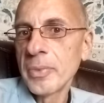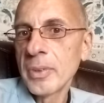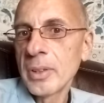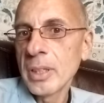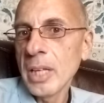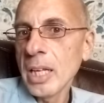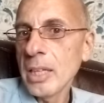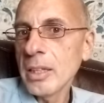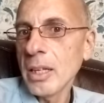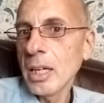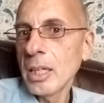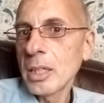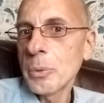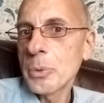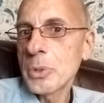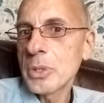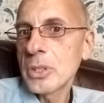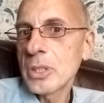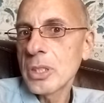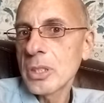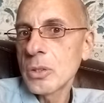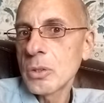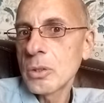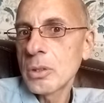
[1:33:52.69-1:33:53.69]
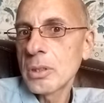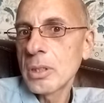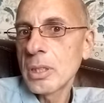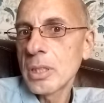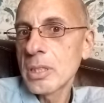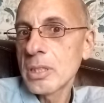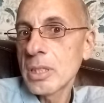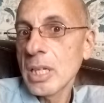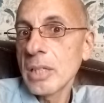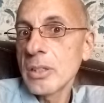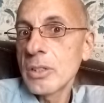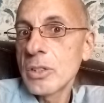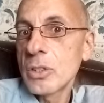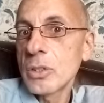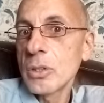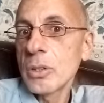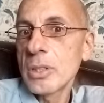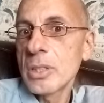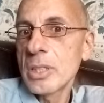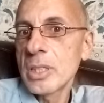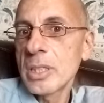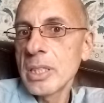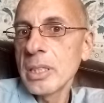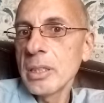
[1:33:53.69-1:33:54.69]
They thought it was just the sun stood
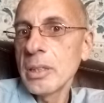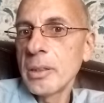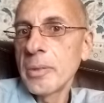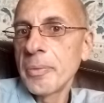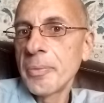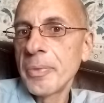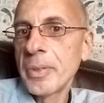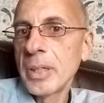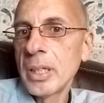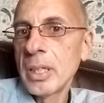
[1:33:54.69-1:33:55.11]
still.